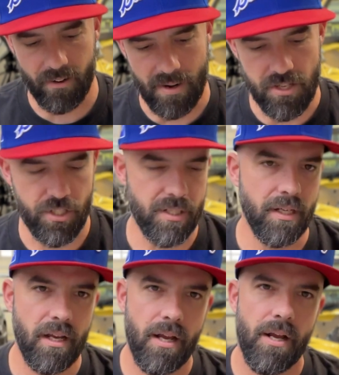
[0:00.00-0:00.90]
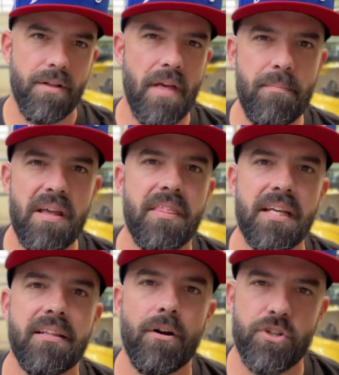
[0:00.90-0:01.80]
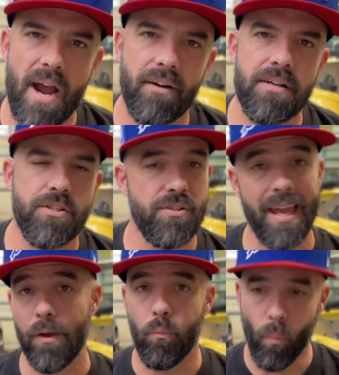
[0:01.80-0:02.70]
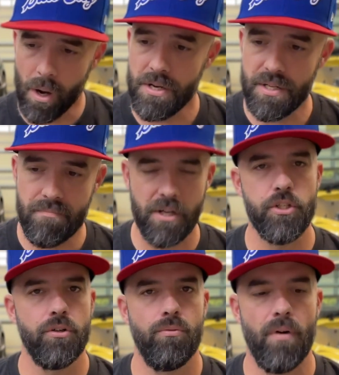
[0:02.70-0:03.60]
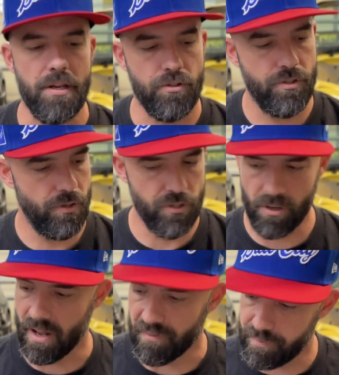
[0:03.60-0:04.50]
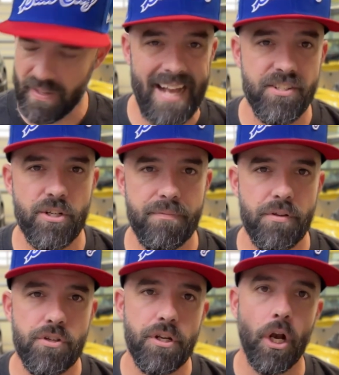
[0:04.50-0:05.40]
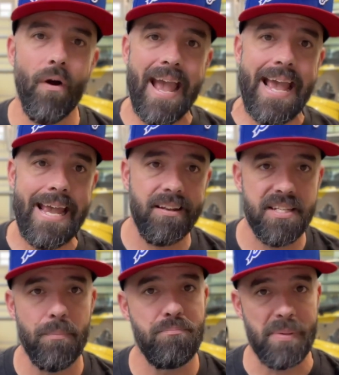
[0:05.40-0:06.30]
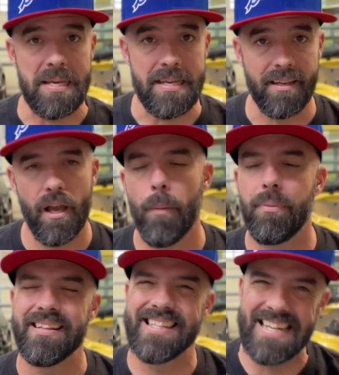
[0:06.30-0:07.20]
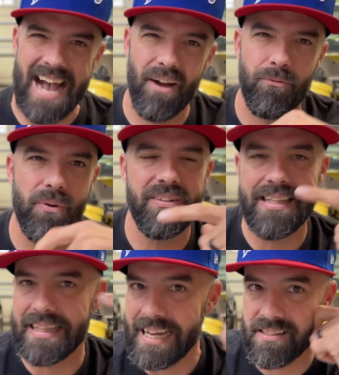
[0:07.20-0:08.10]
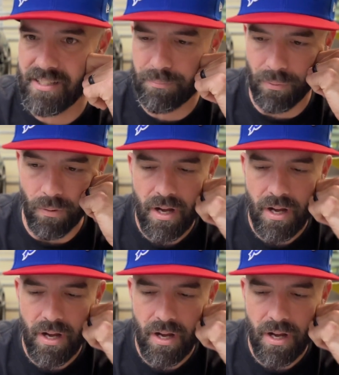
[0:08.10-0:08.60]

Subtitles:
racing, they may think that a drag race is a one-dimensional race. You're on a flat surface and you go A to B, but it's not really that simple.